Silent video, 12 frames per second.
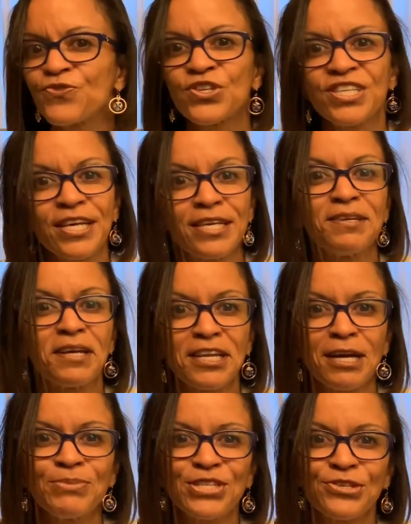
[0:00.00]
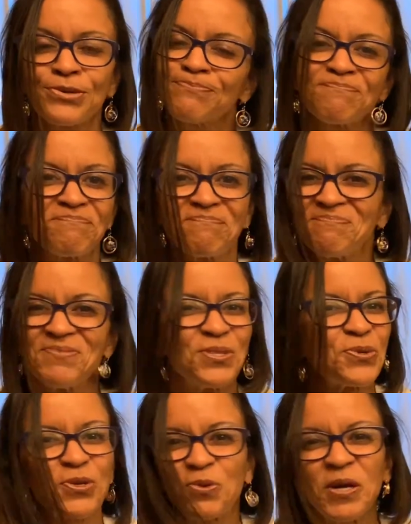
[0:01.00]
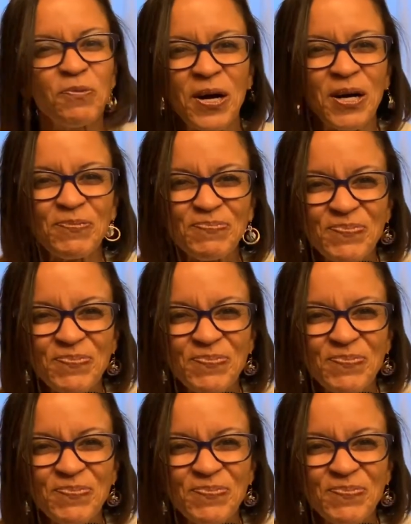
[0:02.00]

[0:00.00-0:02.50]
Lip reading: for 10, and I'm still doing quite well.